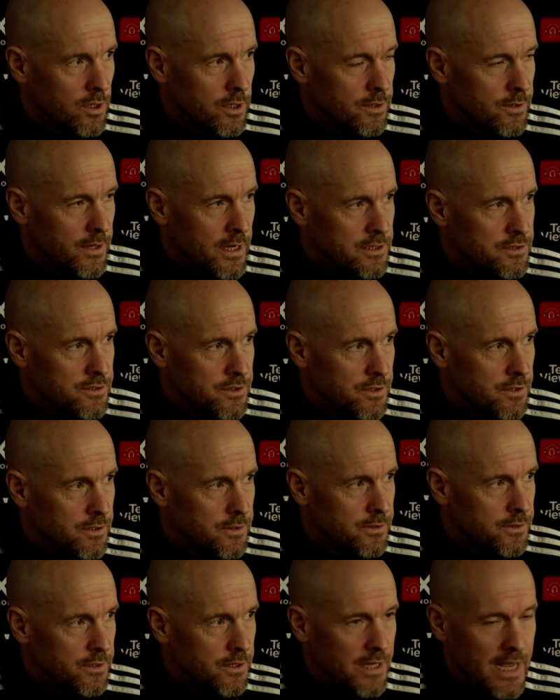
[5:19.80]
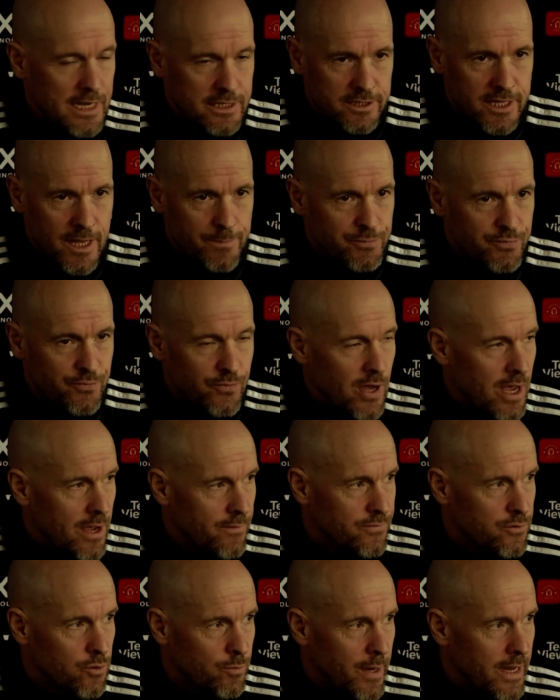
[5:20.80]
that's the next step we
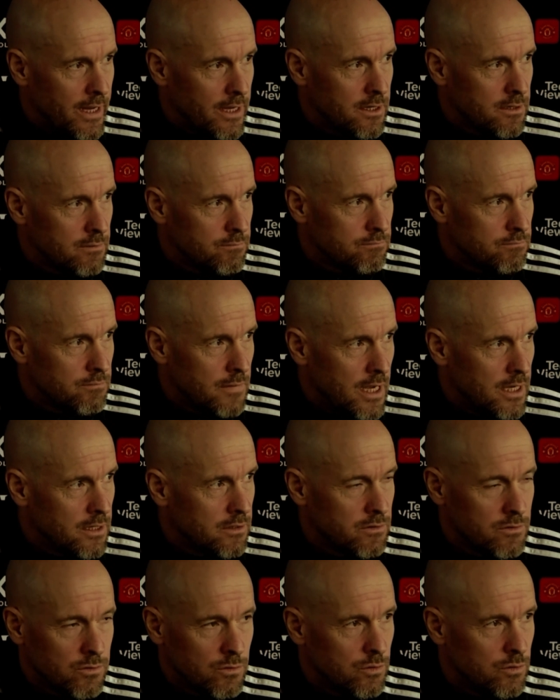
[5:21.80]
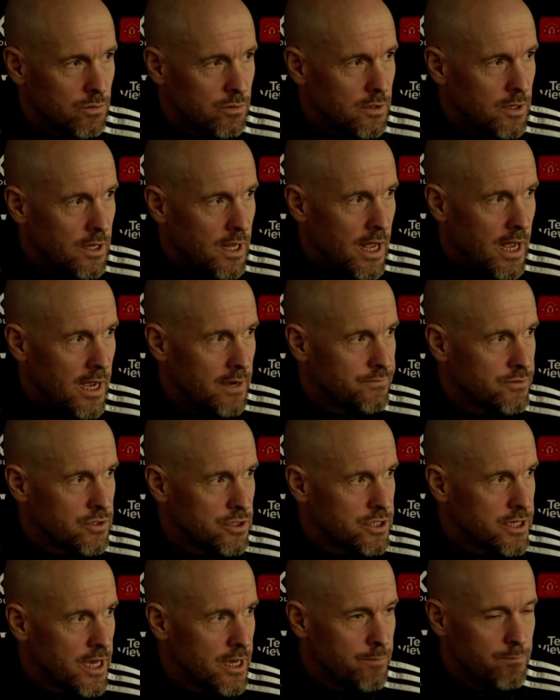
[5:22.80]
have to make, and to have the
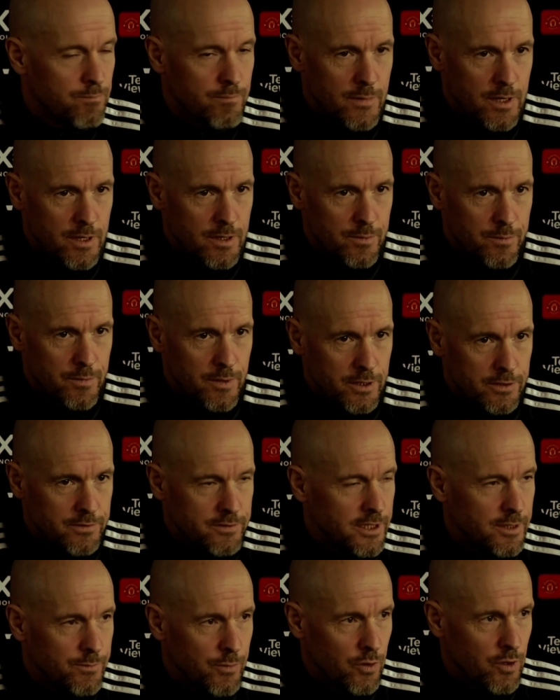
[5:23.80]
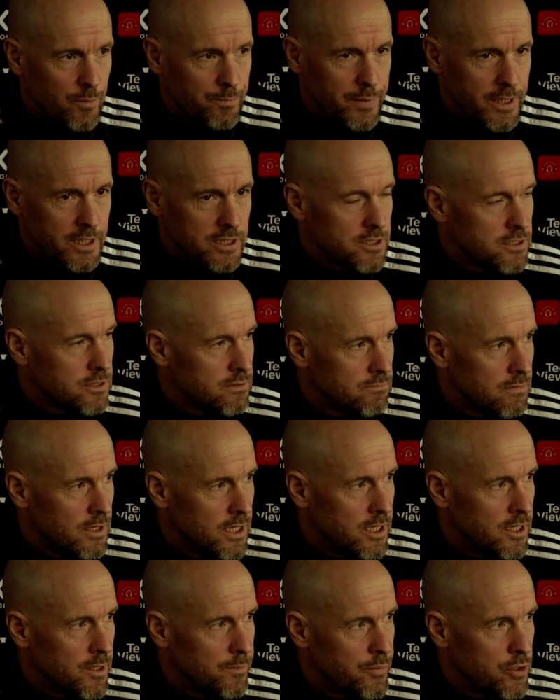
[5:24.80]
same team on the pitch
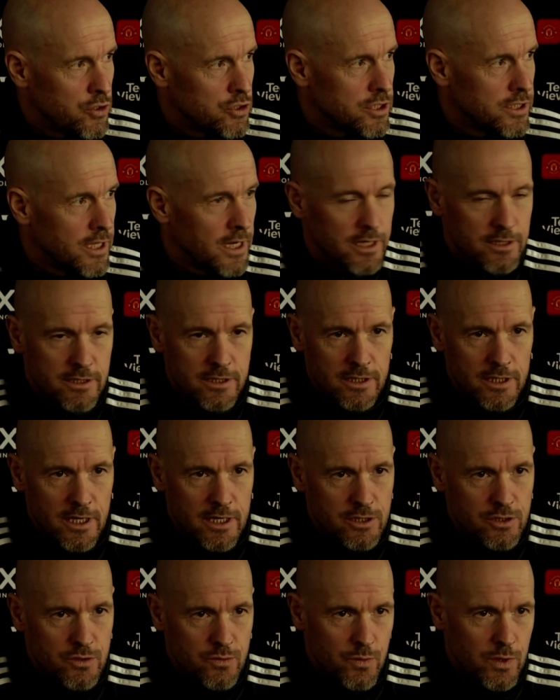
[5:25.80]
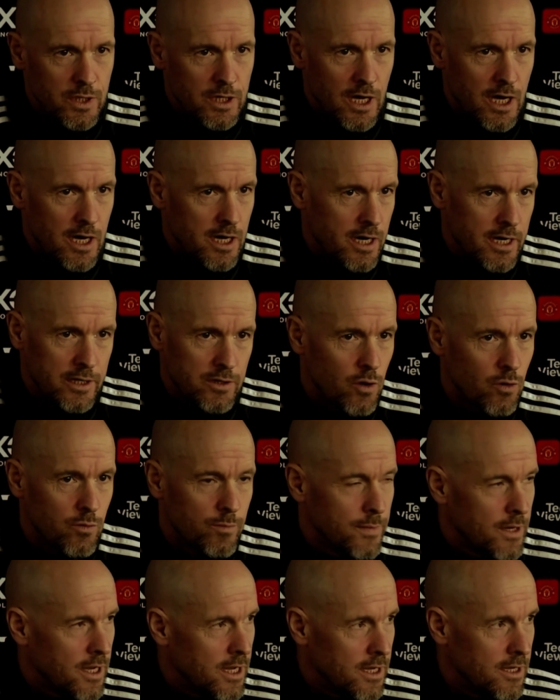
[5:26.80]
in the personality as we are at
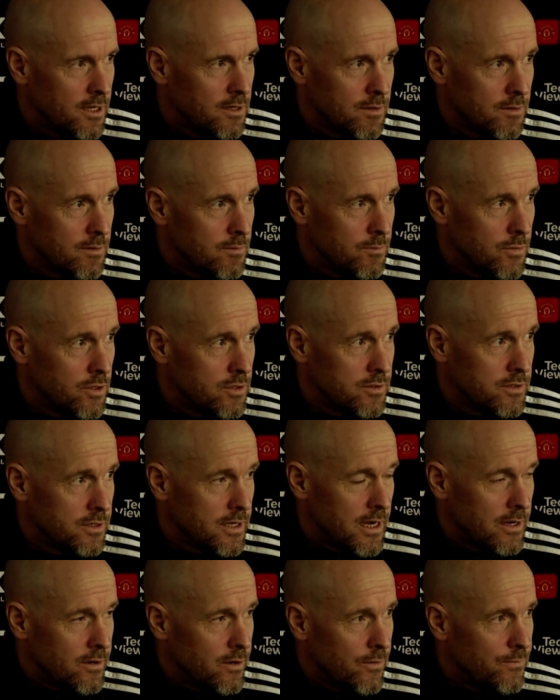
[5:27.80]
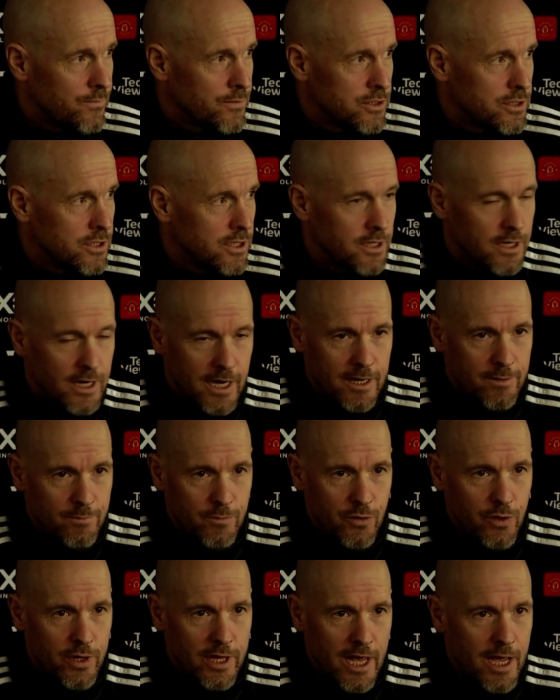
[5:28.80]
home. And but yeah, obviously I'm
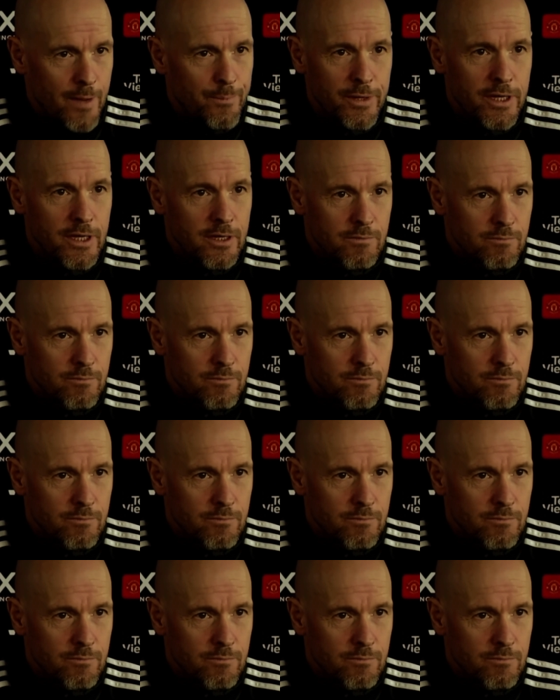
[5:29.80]
really happy